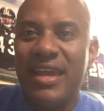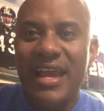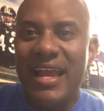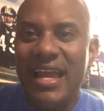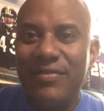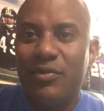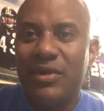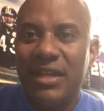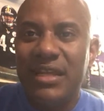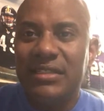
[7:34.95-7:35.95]
have a
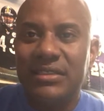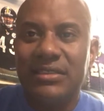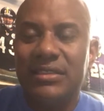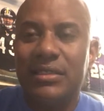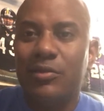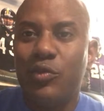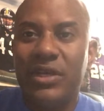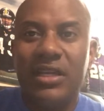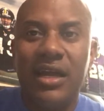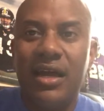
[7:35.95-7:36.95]
relationship
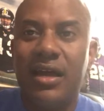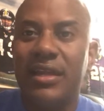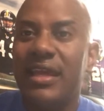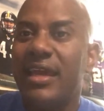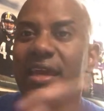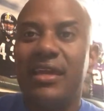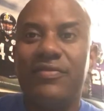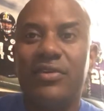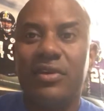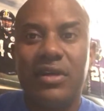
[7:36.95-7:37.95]
with God
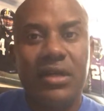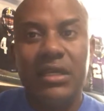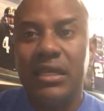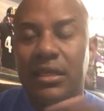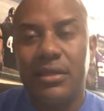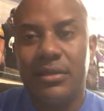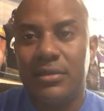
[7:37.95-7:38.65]
ever again.